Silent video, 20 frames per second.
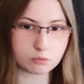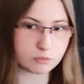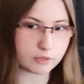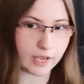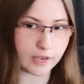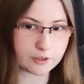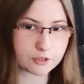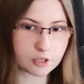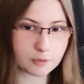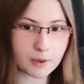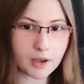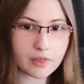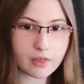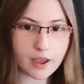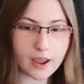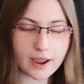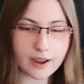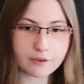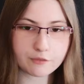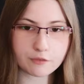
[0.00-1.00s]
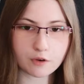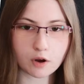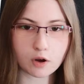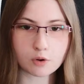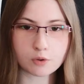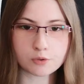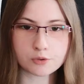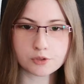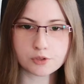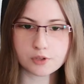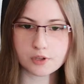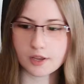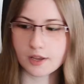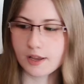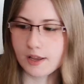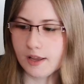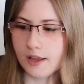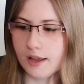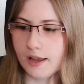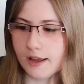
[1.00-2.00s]
some other headphones.
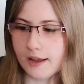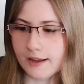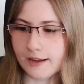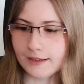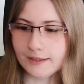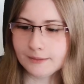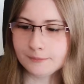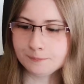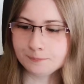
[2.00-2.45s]
The